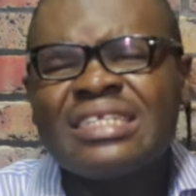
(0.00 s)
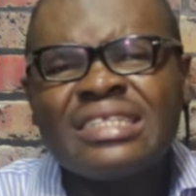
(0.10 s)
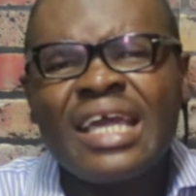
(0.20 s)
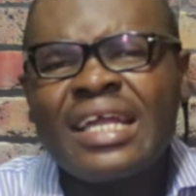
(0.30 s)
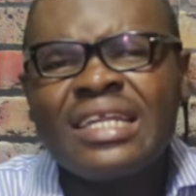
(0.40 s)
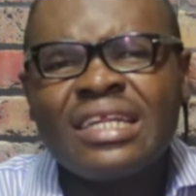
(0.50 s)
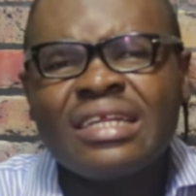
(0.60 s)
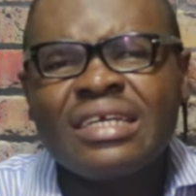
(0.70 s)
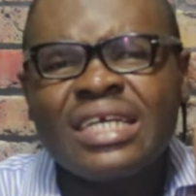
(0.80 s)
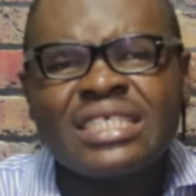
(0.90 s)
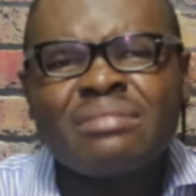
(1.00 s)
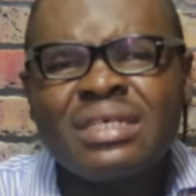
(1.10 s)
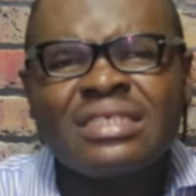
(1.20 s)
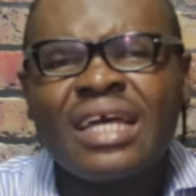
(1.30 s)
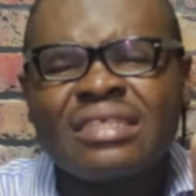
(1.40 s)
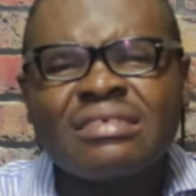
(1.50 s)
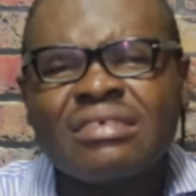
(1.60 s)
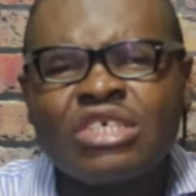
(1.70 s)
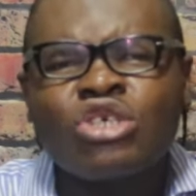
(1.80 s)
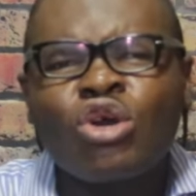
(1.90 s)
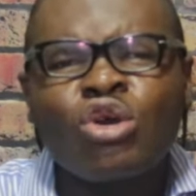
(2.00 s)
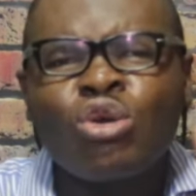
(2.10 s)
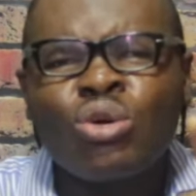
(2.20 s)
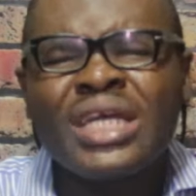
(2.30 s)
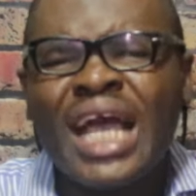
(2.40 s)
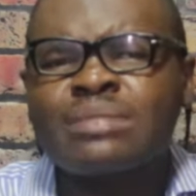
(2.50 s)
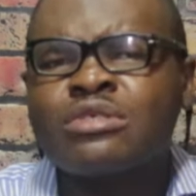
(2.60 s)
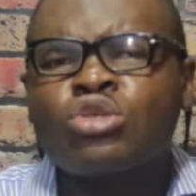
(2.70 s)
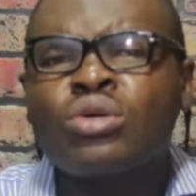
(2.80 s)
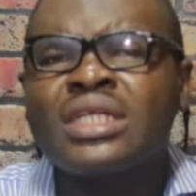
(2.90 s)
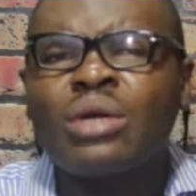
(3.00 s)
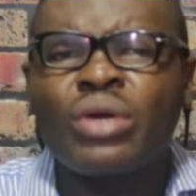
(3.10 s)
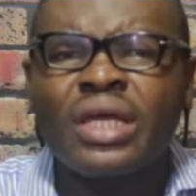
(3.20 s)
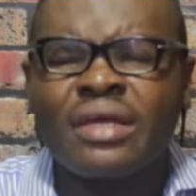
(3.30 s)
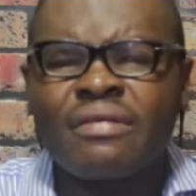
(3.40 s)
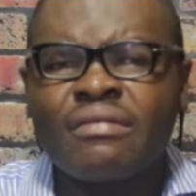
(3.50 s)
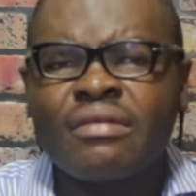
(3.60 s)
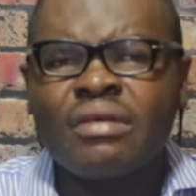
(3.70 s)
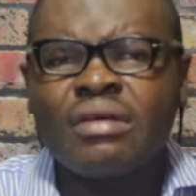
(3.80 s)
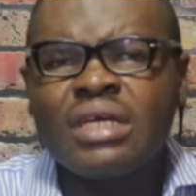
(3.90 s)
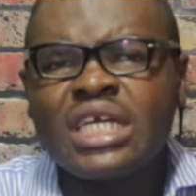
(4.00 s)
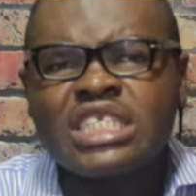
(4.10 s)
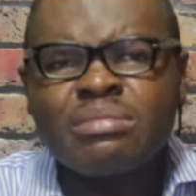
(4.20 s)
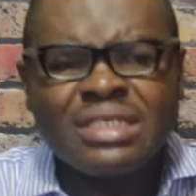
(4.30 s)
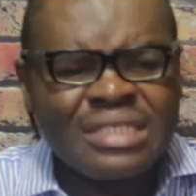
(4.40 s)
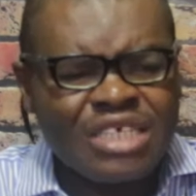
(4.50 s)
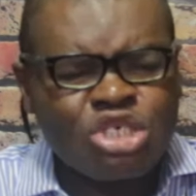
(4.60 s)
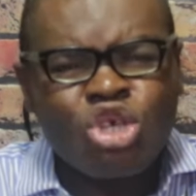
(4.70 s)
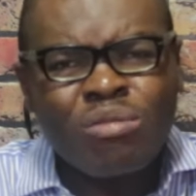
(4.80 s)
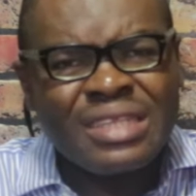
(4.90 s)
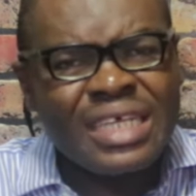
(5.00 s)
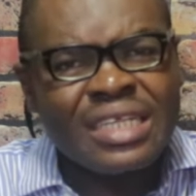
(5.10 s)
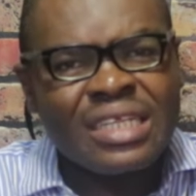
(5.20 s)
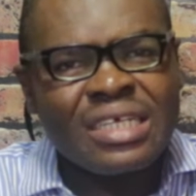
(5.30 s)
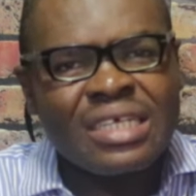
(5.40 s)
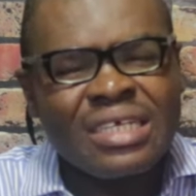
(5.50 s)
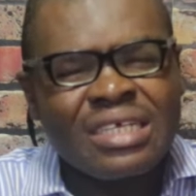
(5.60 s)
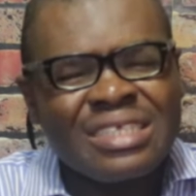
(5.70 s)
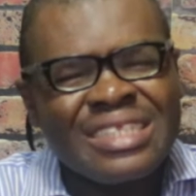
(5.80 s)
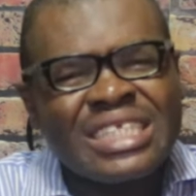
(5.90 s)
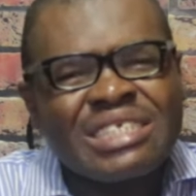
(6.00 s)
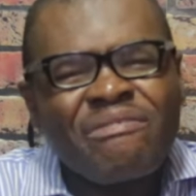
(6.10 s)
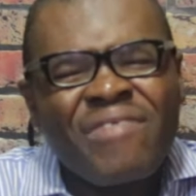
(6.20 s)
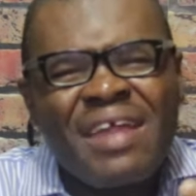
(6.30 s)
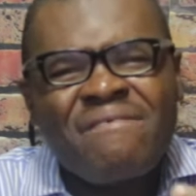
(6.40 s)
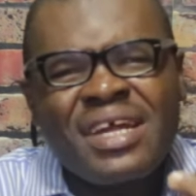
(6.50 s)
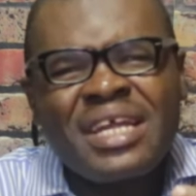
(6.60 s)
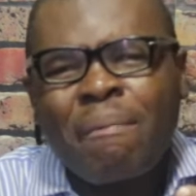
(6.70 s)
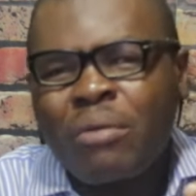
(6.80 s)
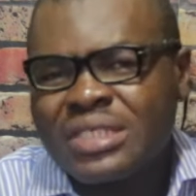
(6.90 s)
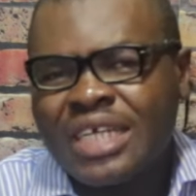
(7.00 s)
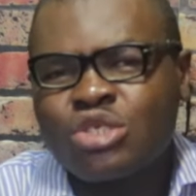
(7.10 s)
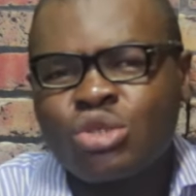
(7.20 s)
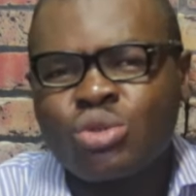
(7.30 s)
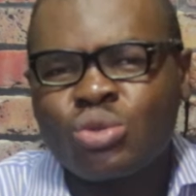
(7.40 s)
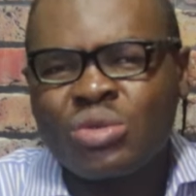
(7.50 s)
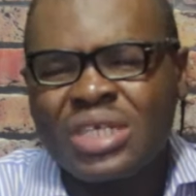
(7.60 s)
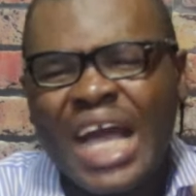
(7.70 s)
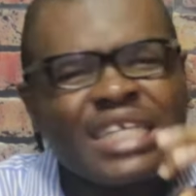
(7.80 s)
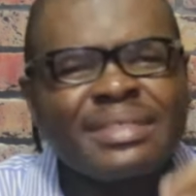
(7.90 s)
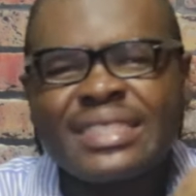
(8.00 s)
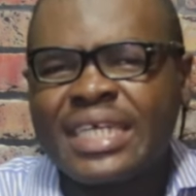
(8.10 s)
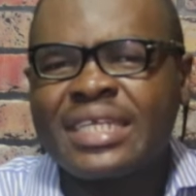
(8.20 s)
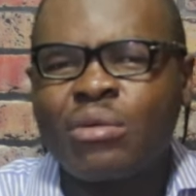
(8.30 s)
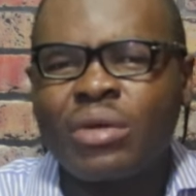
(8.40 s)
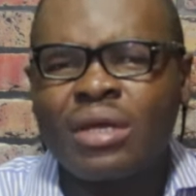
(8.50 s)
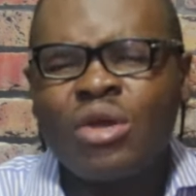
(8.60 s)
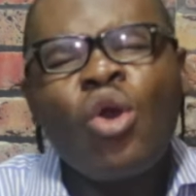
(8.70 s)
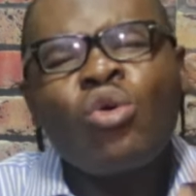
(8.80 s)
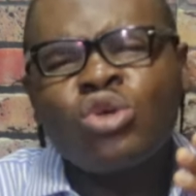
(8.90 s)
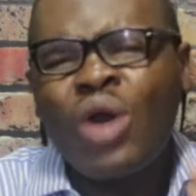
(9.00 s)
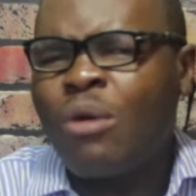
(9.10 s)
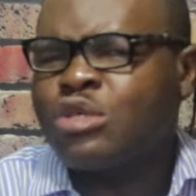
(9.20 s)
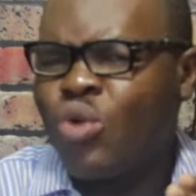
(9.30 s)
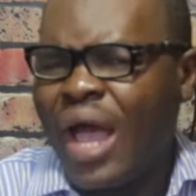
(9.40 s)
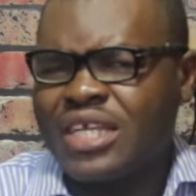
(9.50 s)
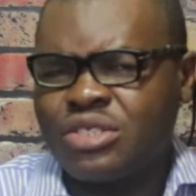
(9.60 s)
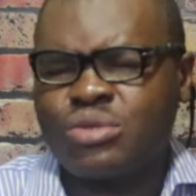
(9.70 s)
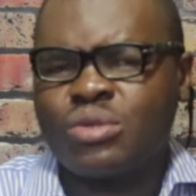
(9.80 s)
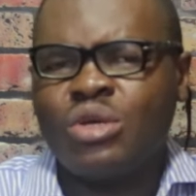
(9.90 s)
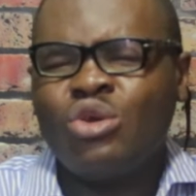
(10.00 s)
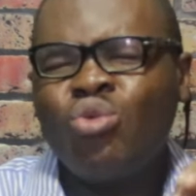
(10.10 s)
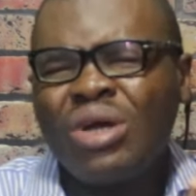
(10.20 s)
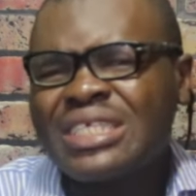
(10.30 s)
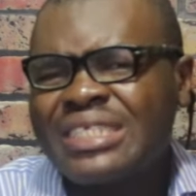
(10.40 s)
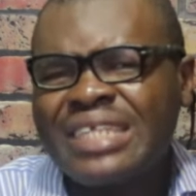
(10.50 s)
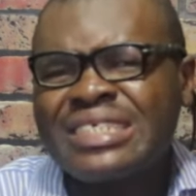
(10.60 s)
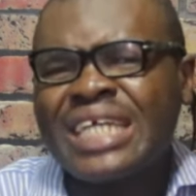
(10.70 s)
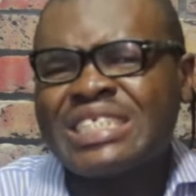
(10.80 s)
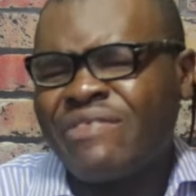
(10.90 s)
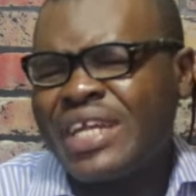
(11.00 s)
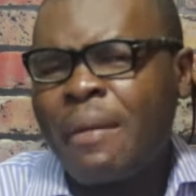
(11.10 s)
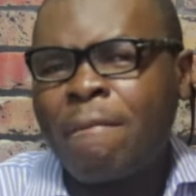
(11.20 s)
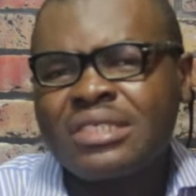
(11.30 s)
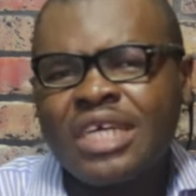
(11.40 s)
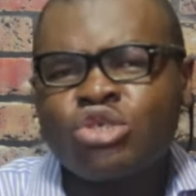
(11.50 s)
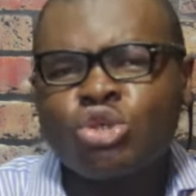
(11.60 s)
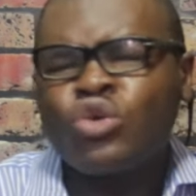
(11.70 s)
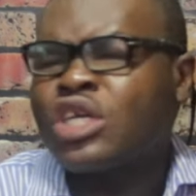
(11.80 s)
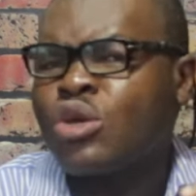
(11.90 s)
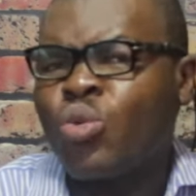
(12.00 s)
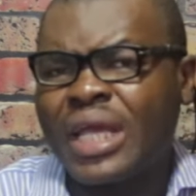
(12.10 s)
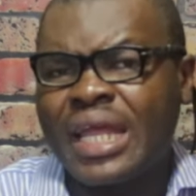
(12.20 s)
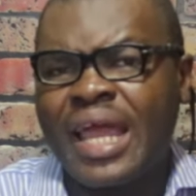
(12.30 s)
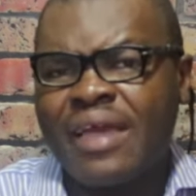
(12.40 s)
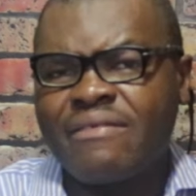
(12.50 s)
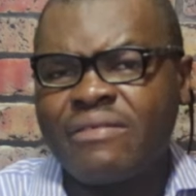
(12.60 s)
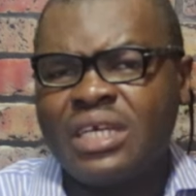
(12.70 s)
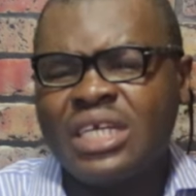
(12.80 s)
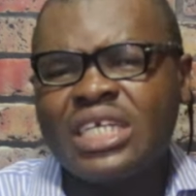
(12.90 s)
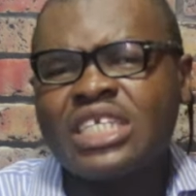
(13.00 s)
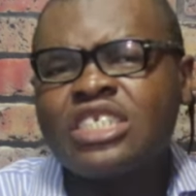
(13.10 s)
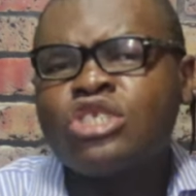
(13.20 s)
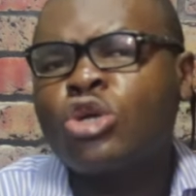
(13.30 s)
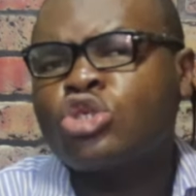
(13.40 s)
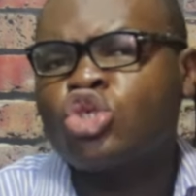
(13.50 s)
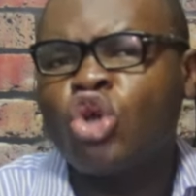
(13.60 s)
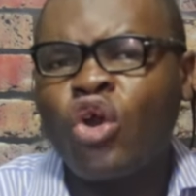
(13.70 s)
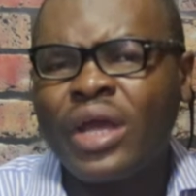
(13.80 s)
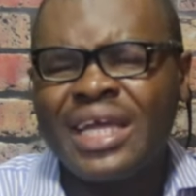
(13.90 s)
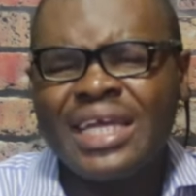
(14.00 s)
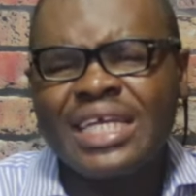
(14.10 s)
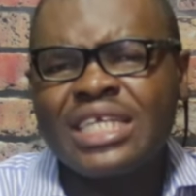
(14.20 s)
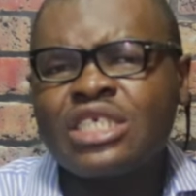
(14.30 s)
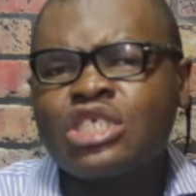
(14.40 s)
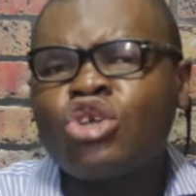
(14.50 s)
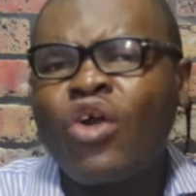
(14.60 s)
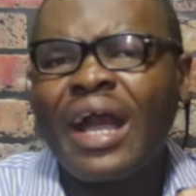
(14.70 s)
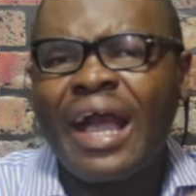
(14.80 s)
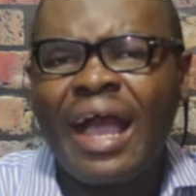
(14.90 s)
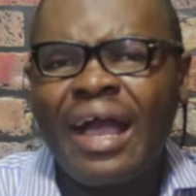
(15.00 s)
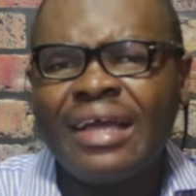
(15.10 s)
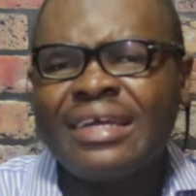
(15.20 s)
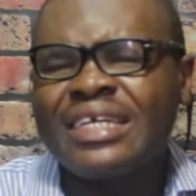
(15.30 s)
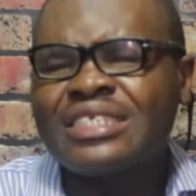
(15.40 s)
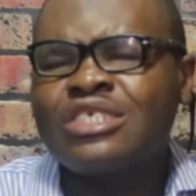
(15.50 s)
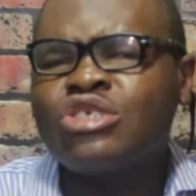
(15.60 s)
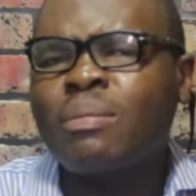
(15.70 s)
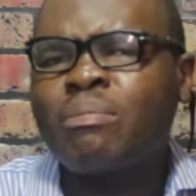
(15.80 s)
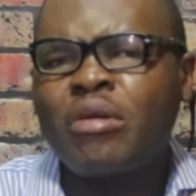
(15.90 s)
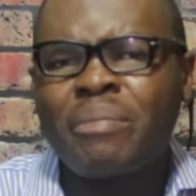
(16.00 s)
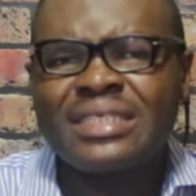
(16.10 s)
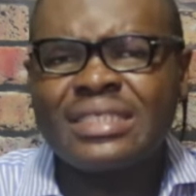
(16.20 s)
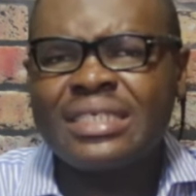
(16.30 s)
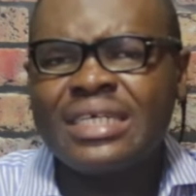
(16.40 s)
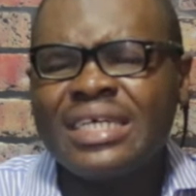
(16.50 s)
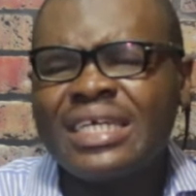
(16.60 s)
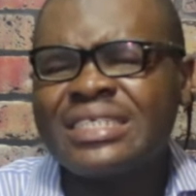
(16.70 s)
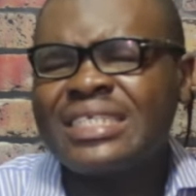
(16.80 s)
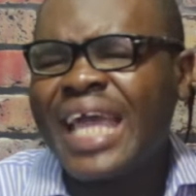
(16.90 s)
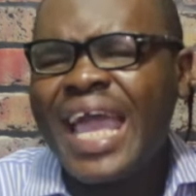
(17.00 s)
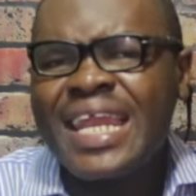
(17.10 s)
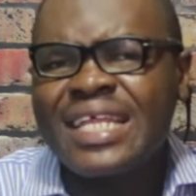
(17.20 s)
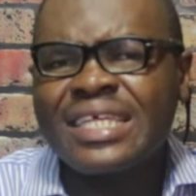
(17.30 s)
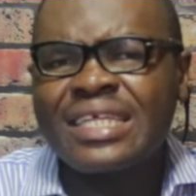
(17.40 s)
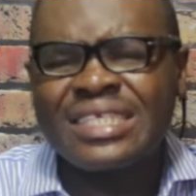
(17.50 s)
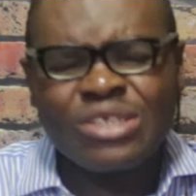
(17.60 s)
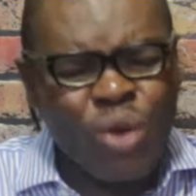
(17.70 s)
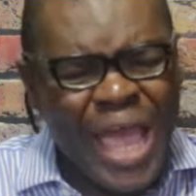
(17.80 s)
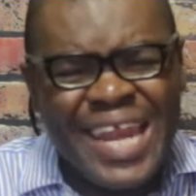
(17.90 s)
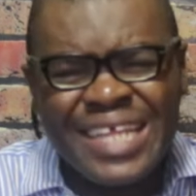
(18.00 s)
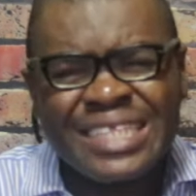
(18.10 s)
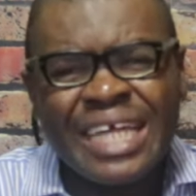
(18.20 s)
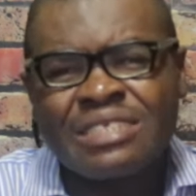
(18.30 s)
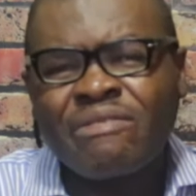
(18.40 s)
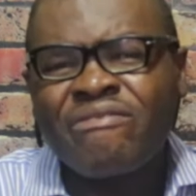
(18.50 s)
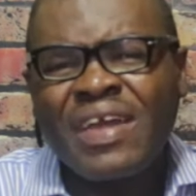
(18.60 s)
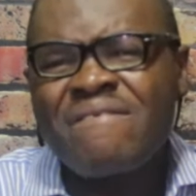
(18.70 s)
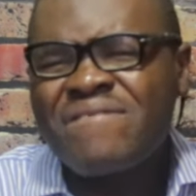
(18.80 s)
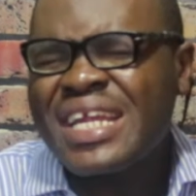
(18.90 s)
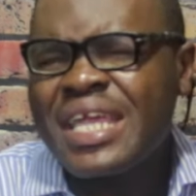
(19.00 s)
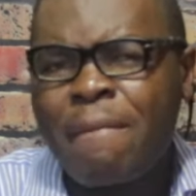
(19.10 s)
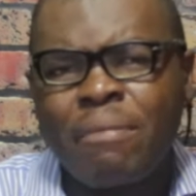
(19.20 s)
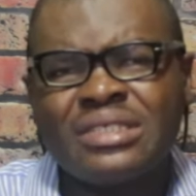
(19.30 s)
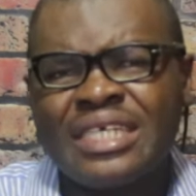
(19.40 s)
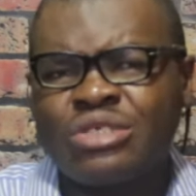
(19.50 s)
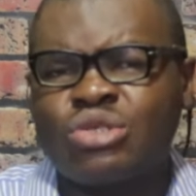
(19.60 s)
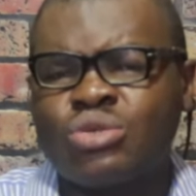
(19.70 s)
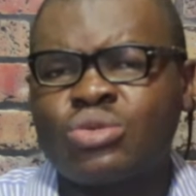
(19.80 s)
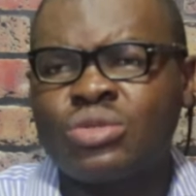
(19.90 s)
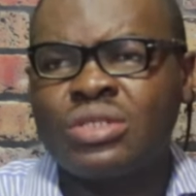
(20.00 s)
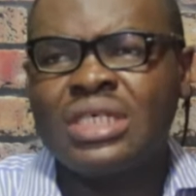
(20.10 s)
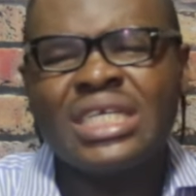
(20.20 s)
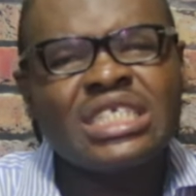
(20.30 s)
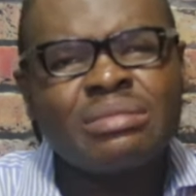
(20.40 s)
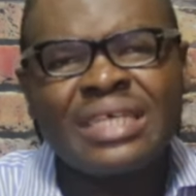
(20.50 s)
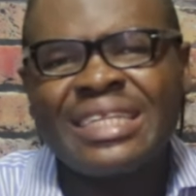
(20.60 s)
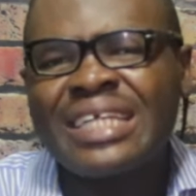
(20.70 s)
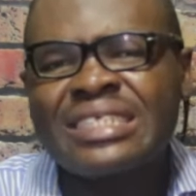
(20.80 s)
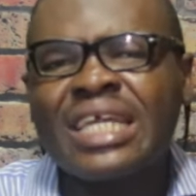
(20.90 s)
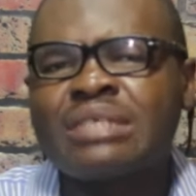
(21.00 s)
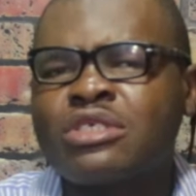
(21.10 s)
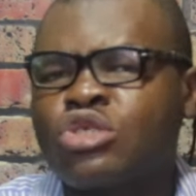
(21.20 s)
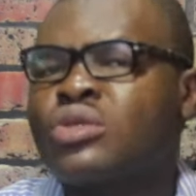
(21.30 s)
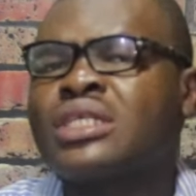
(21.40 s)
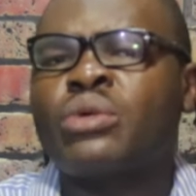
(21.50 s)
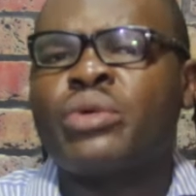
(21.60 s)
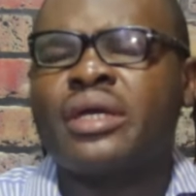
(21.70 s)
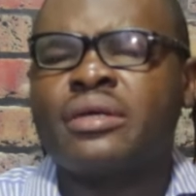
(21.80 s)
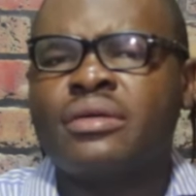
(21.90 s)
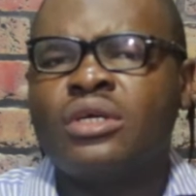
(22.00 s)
Then it means that your glory has been stolen away. It means that something that is very, very important to you has been taken away. So I want to ask you, what is that thing that is very important to you in your waking life? Is it your joy? Is it your car? Is it your property? Is it anything? So anything that is very, very important to you, it means that that thing has been stolen away.